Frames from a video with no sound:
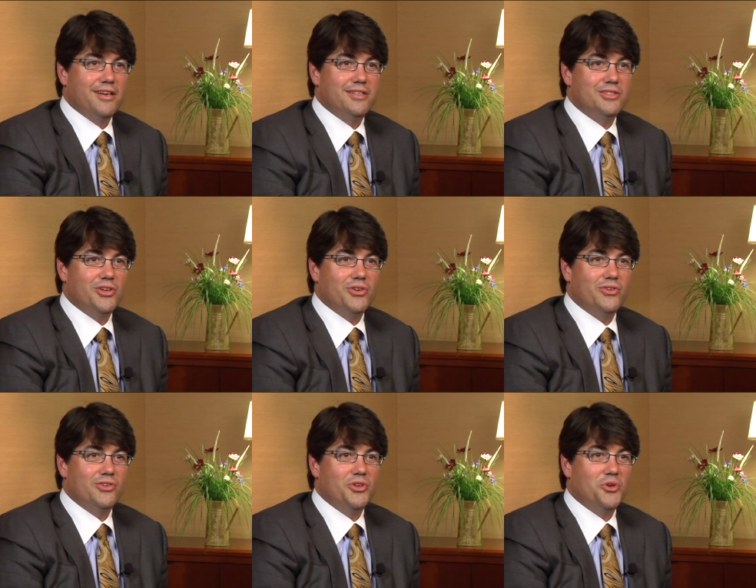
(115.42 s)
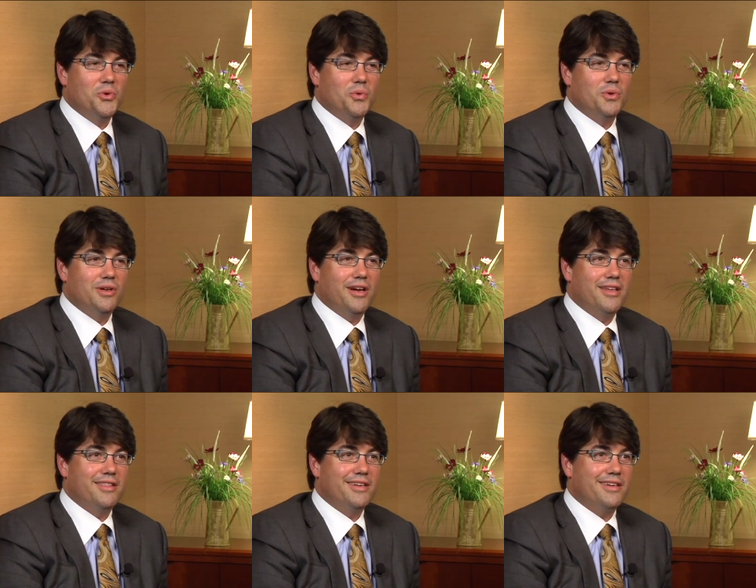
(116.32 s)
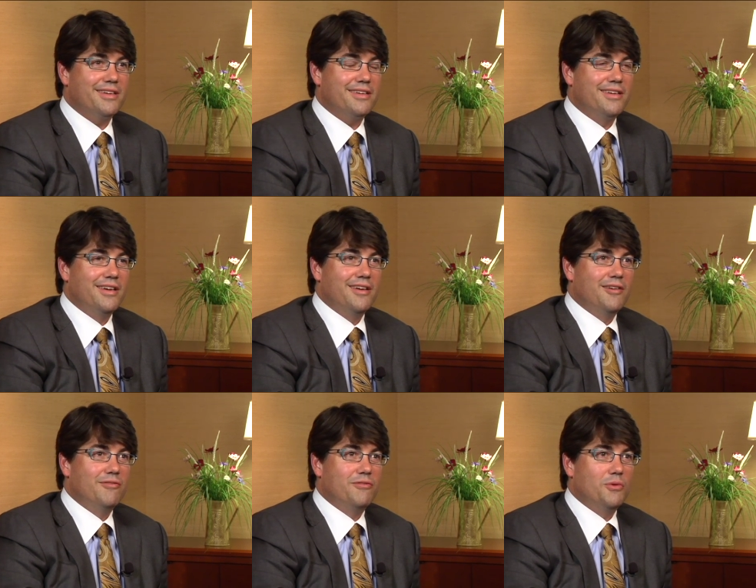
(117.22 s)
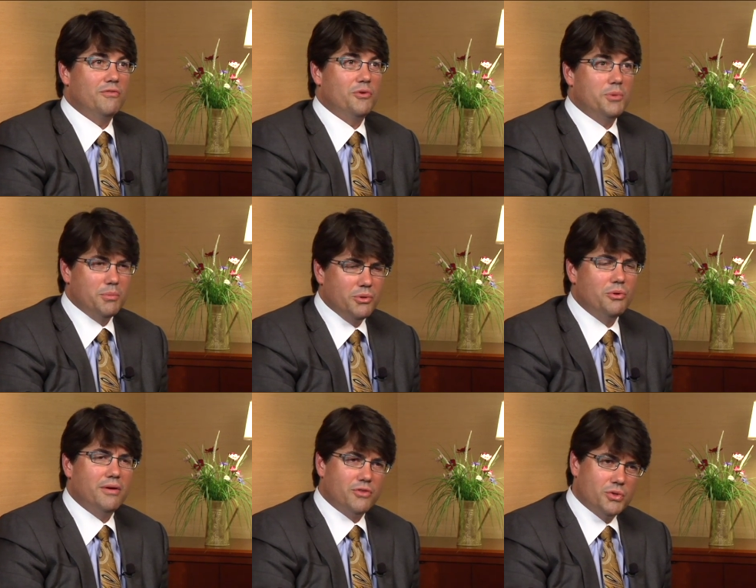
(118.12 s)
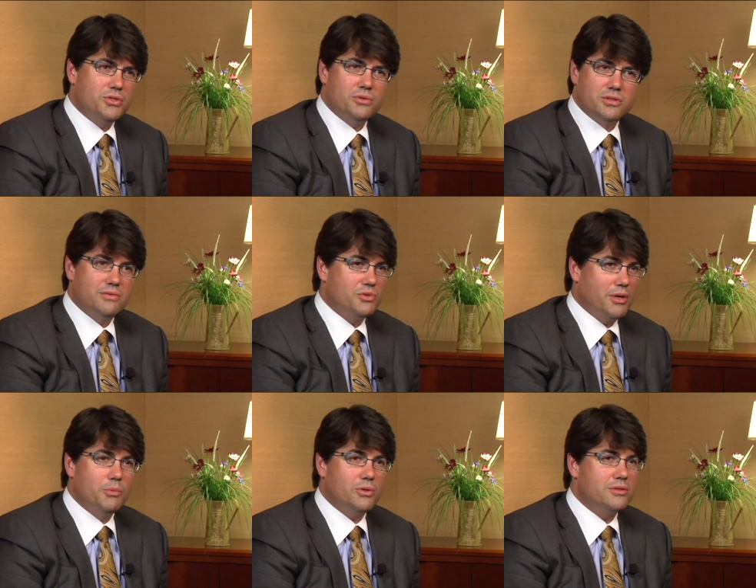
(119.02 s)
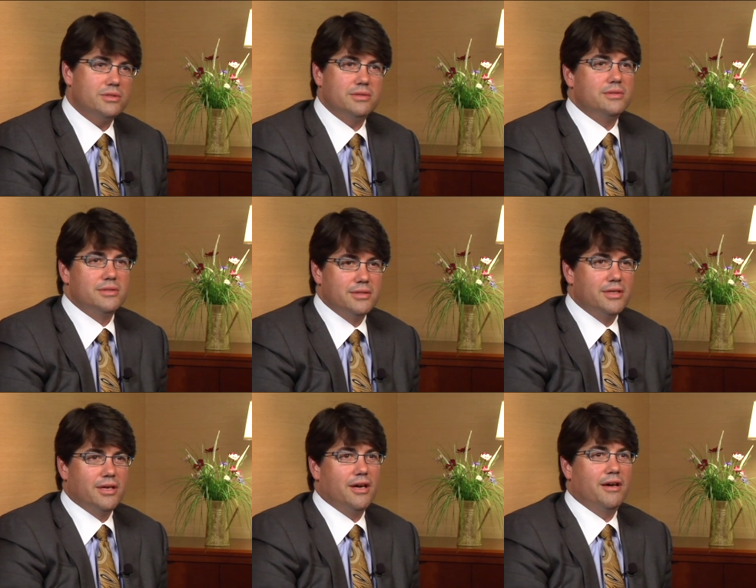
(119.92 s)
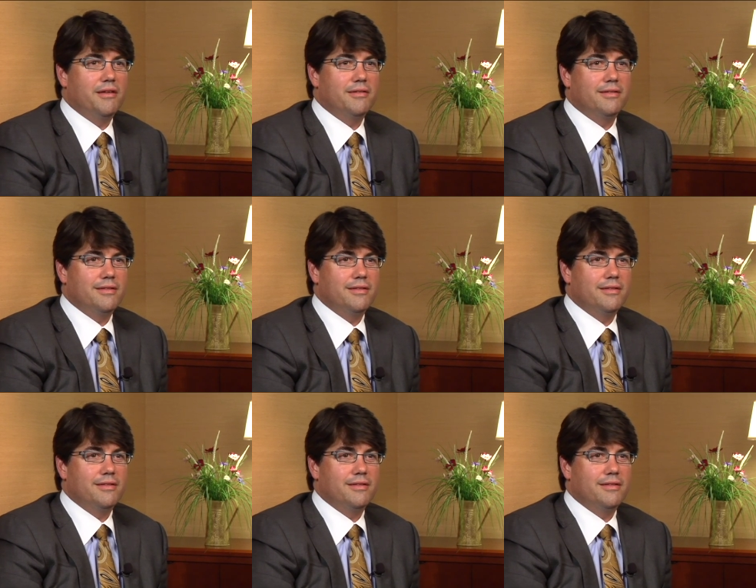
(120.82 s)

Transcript: So, you know, I think for, for people who have those sorts of tremors, uh,